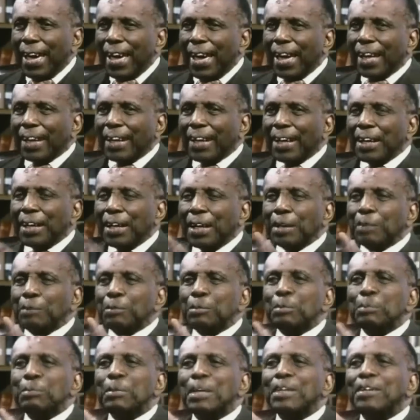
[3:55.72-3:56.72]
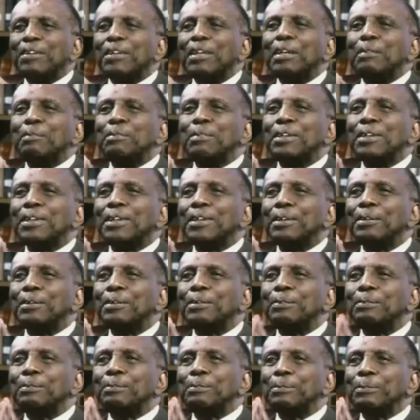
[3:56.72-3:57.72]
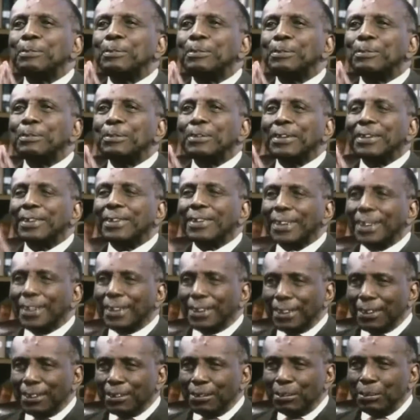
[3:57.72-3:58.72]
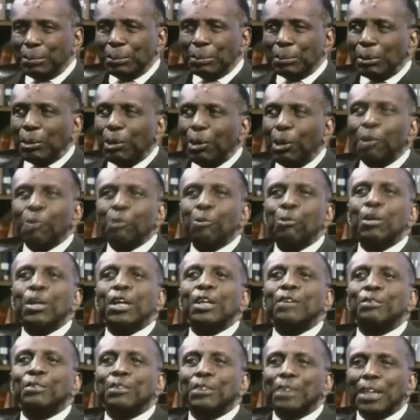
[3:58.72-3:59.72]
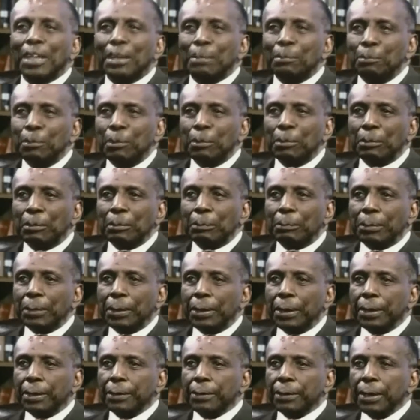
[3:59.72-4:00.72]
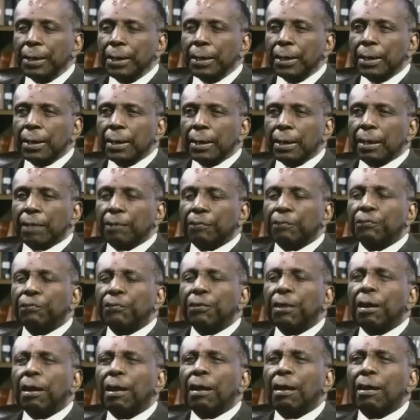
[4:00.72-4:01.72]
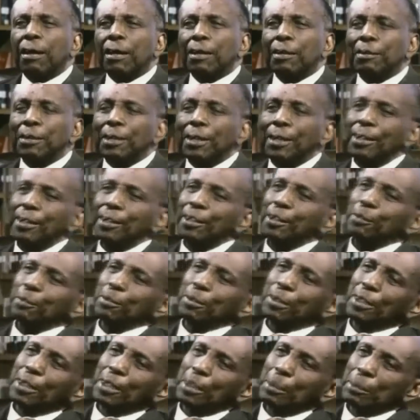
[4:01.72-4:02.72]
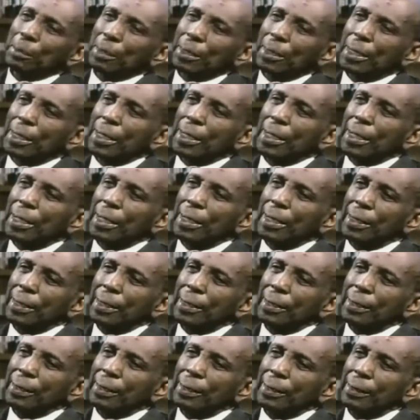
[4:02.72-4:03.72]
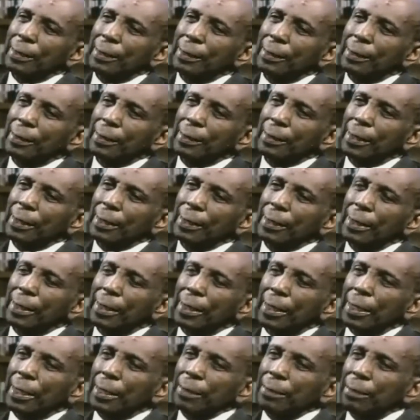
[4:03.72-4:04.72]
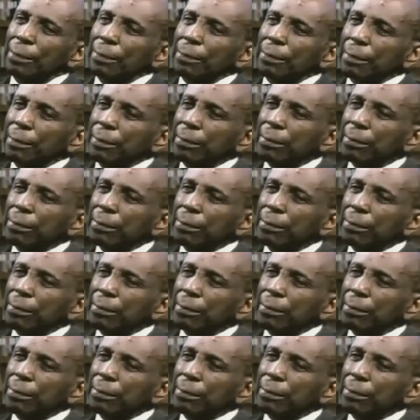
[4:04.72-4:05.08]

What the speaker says: And when my grandmother would say this, we would all wait for that moment, because a faraway look would come in our eyes, and just a